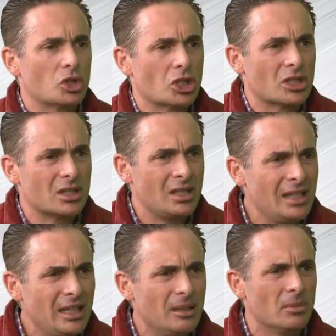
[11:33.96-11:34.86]
just
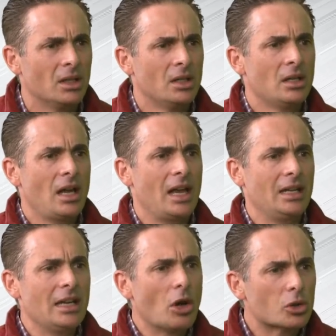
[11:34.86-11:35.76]
team
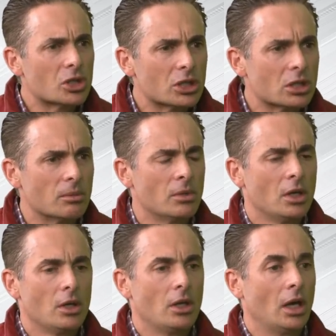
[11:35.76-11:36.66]
and ecosystem
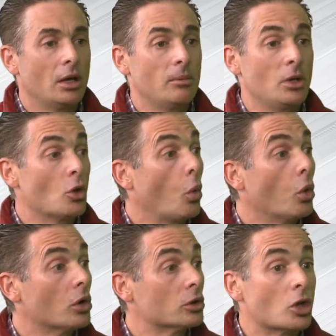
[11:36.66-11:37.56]
um, in the
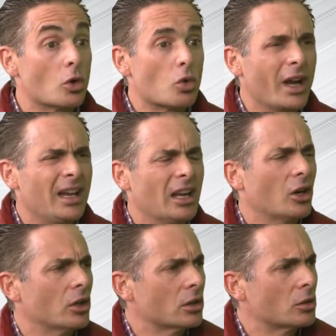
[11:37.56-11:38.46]
world right
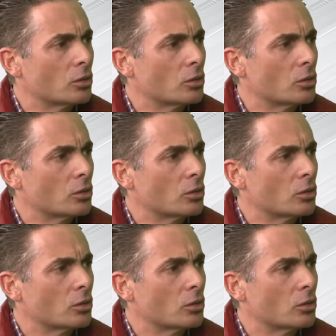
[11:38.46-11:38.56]
here,